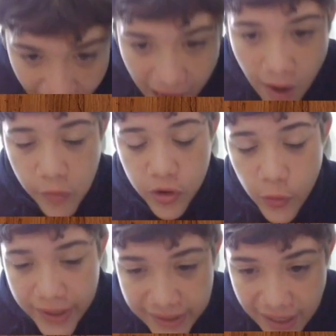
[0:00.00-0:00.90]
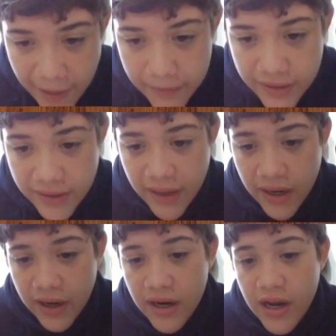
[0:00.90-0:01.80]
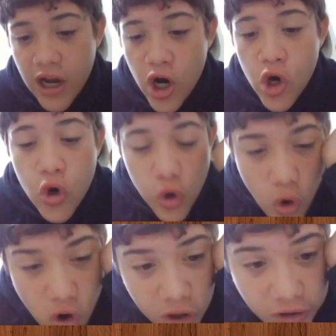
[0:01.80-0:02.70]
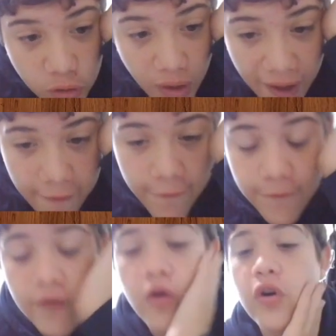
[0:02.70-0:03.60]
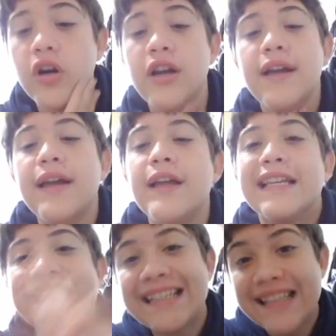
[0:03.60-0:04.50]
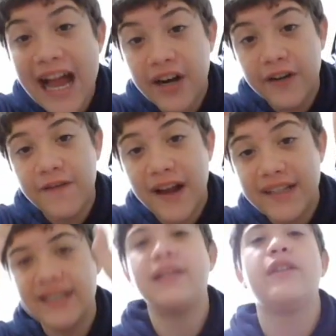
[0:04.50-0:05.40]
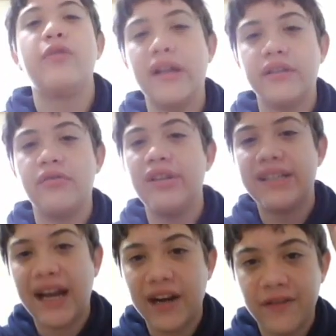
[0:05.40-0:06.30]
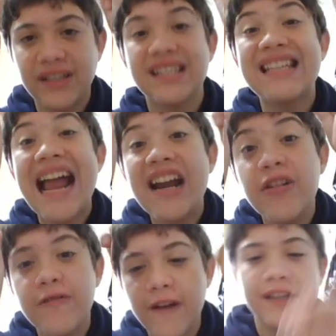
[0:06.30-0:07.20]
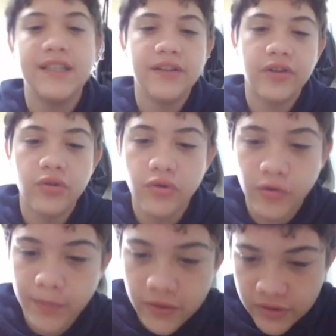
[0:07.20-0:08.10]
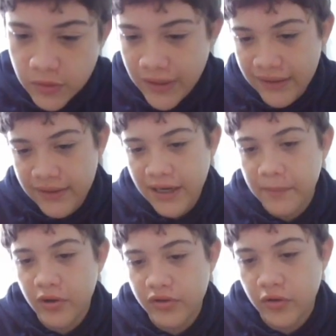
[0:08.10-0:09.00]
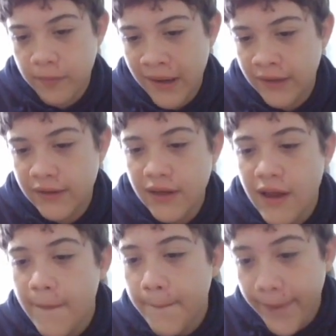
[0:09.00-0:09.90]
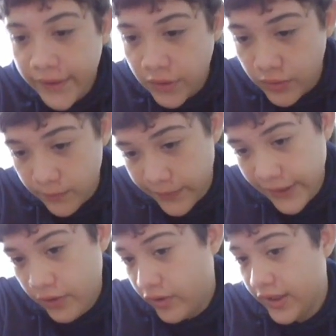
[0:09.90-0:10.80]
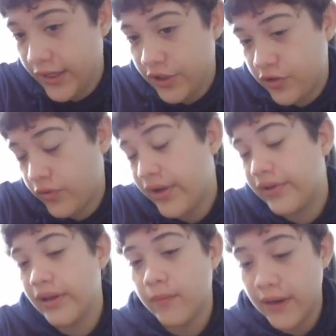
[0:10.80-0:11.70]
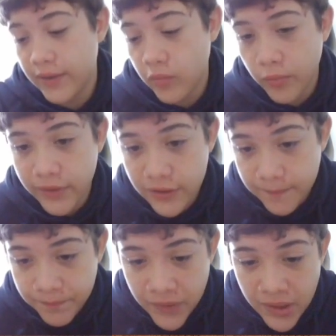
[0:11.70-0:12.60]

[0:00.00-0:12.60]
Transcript: Now, queen coming there. Rook to f4. Sacrificing. You can't really sacrifice. Sacrificing the rook because you can't take it because you're pinned. But you can play king h3 at any moment.